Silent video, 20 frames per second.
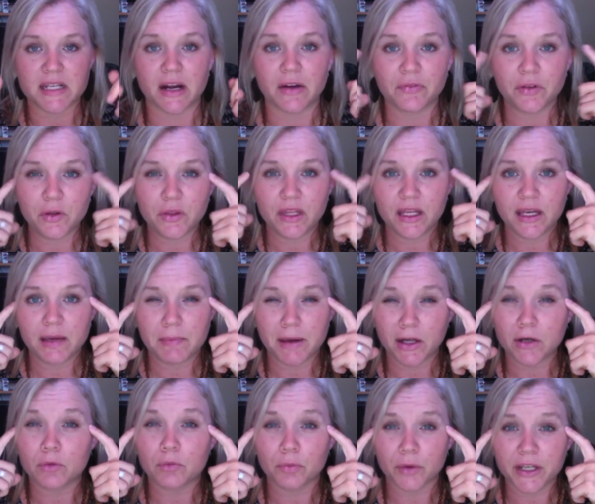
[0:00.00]
Now, if you think
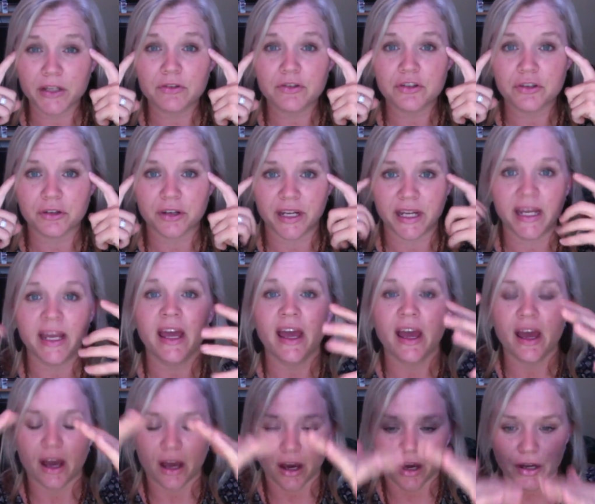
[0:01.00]
about a real tree
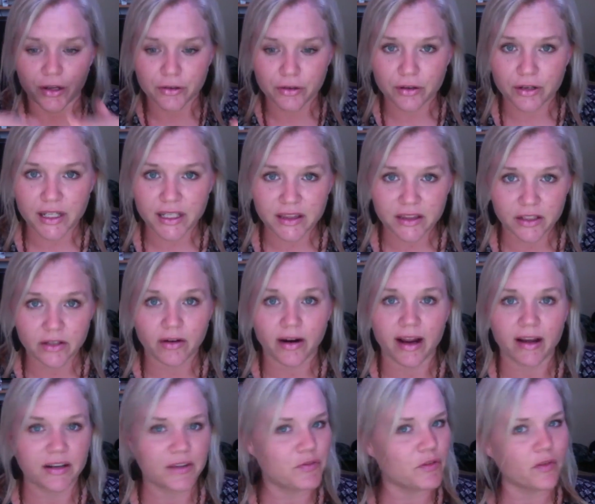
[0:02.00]
underneath the
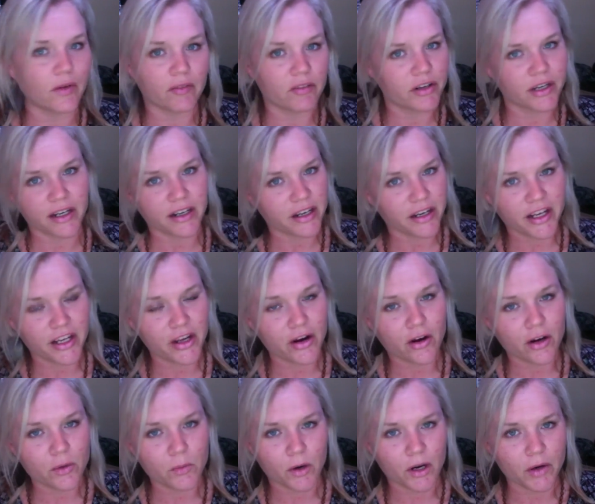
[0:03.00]
ground, if you've ever done any
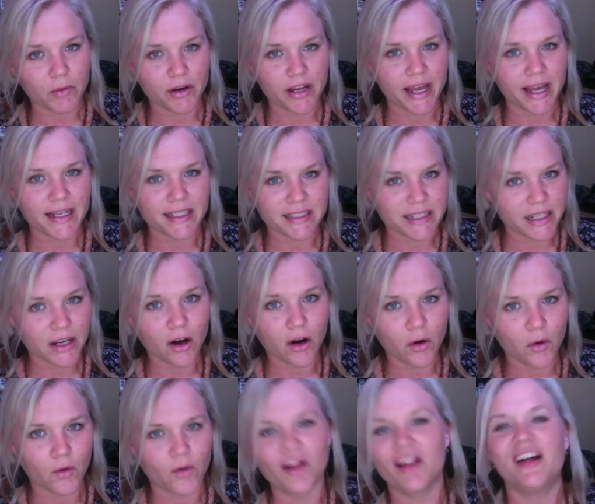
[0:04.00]
yard work where you had to dig a
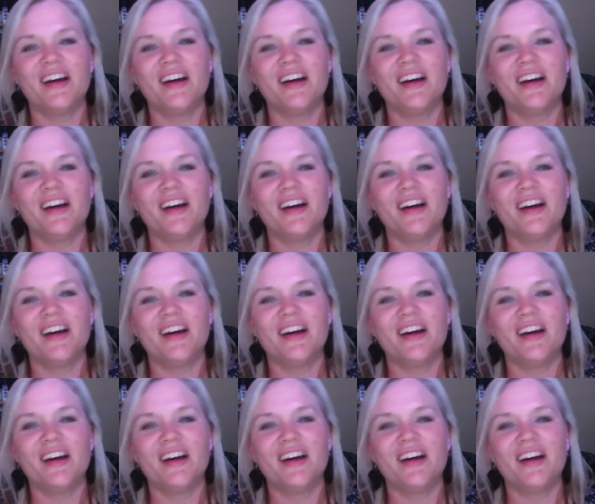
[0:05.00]
hole